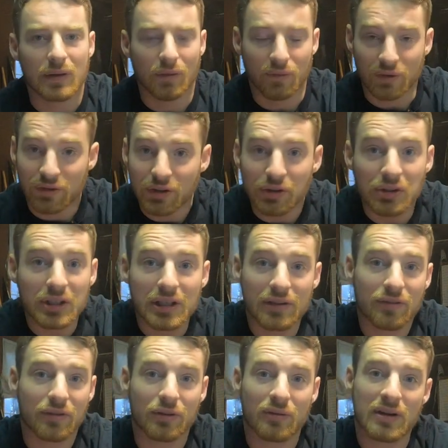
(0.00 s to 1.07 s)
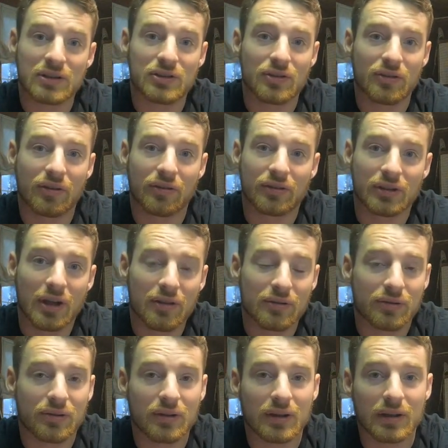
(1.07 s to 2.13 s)
Facility considerations is
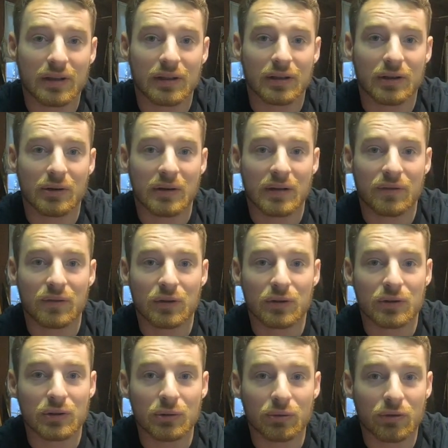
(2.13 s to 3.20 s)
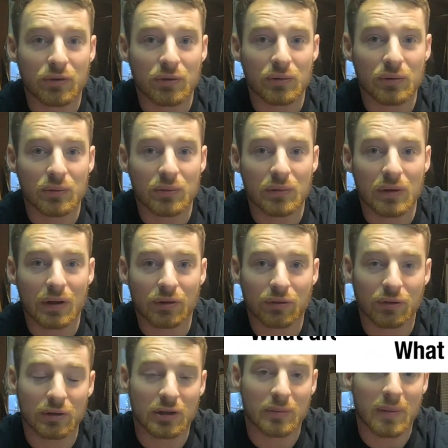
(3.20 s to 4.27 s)
another thing. If you're used to a
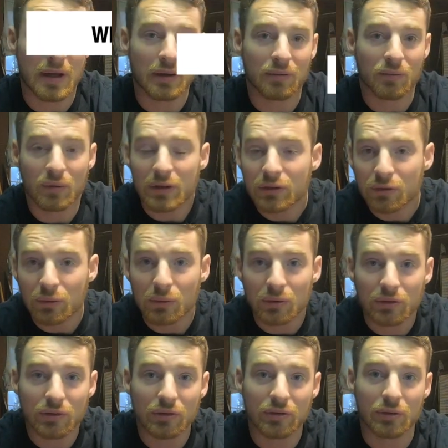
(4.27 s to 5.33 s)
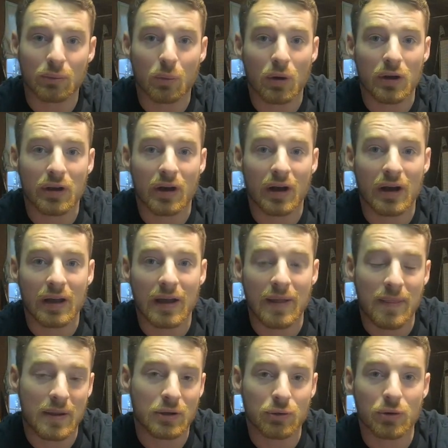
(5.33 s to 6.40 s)
certain amount of resources and whatnot,
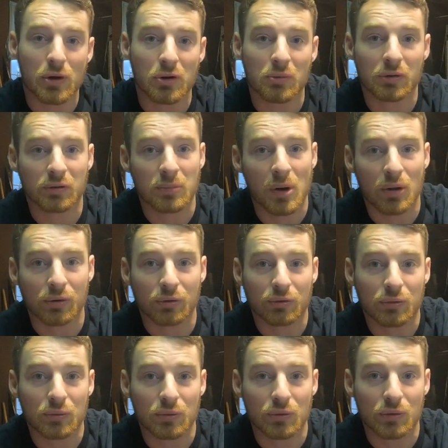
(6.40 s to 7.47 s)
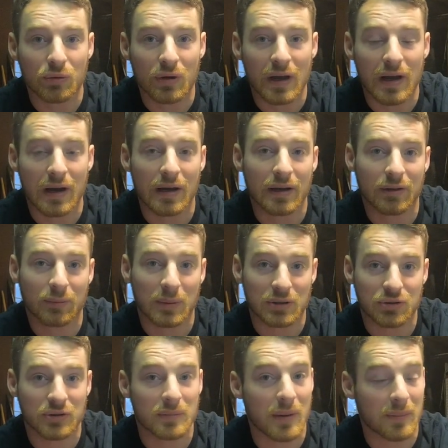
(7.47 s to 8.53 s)
and then you go to a smaller school,
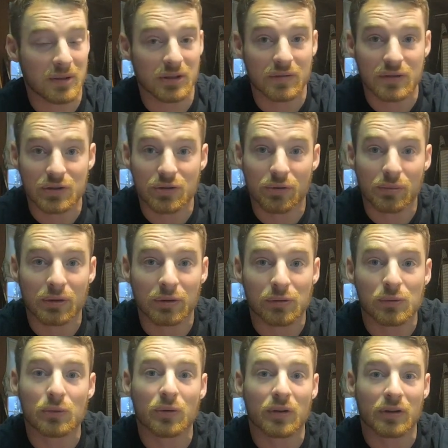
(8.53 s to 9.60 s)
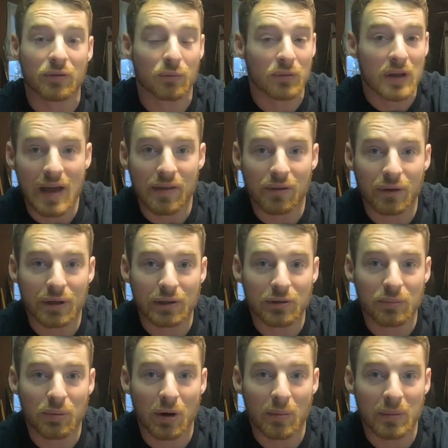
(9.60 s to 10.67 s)
especially maybe a Division school, that athletic
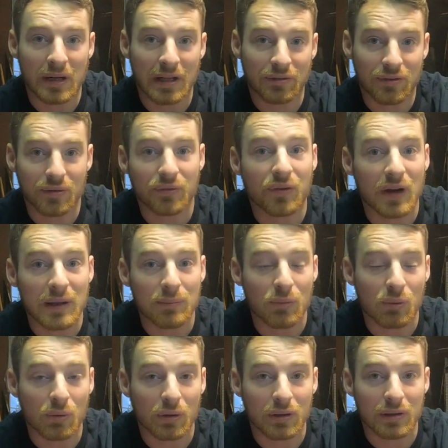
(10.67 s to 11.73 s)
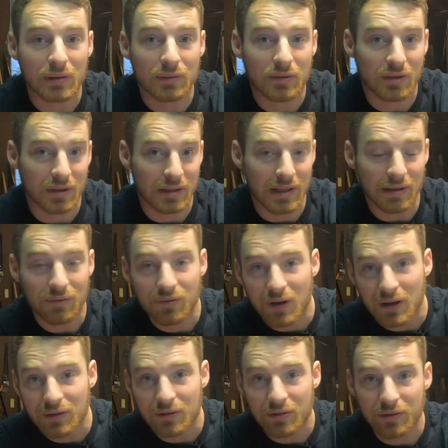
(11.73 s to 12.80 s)
department has to fight more to get
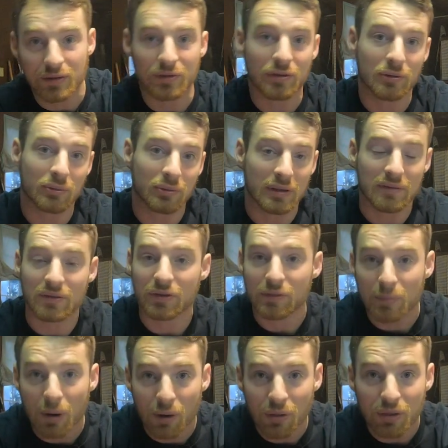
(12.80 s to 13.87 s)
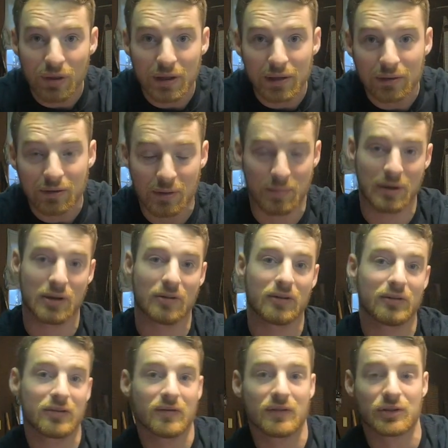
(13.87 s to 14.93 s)
funds to do even small things compared to
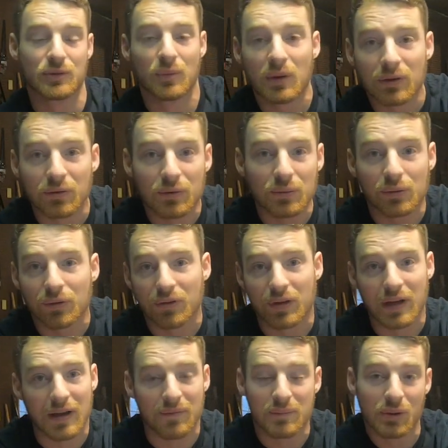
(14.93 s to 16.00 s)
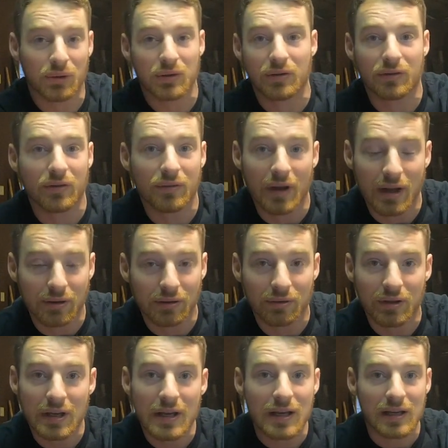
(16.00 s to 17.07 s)
these Division I schools that have millions of
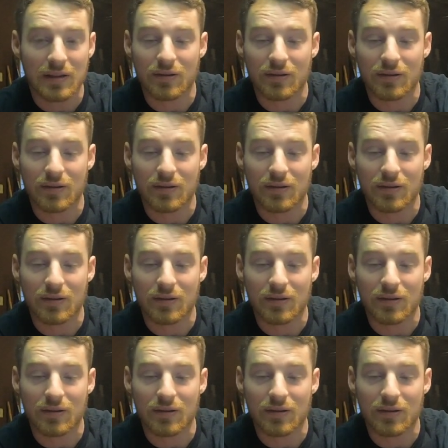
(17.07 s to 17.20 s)
dollars in